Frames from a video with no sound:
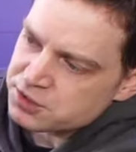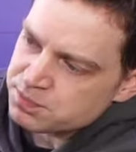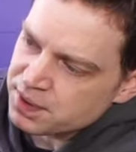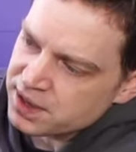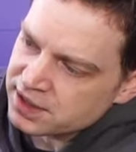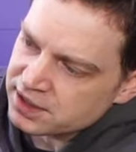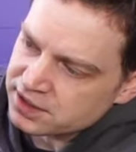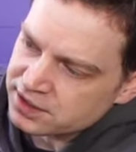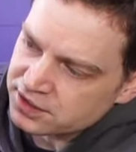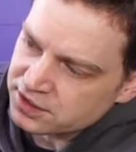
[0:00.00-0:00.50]

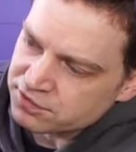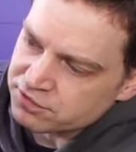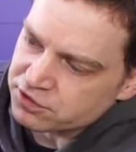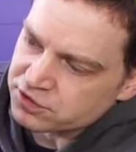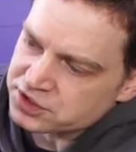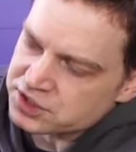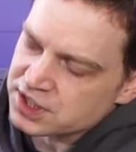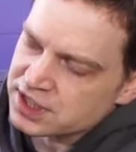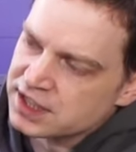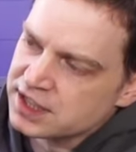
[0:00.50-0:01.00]
panel in the
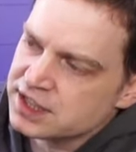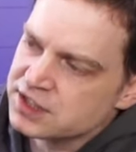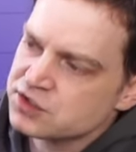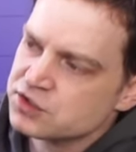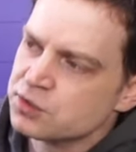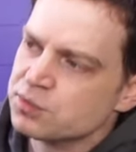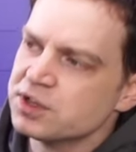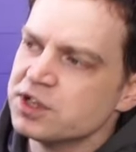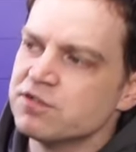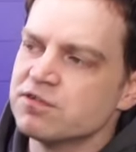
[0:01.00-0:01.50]
front here,
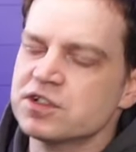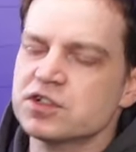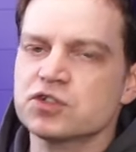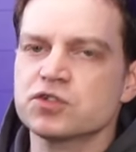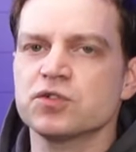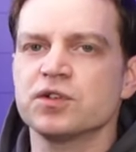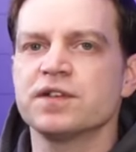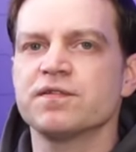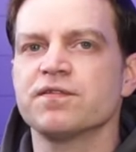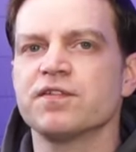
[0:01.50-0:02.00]
so when you're
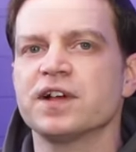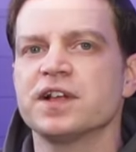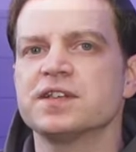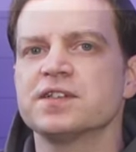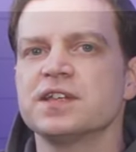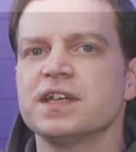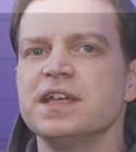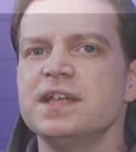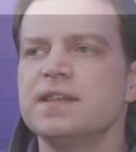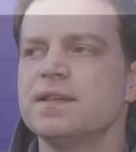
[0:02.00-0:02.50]
installing
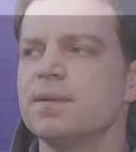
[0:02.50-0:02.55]
fans in the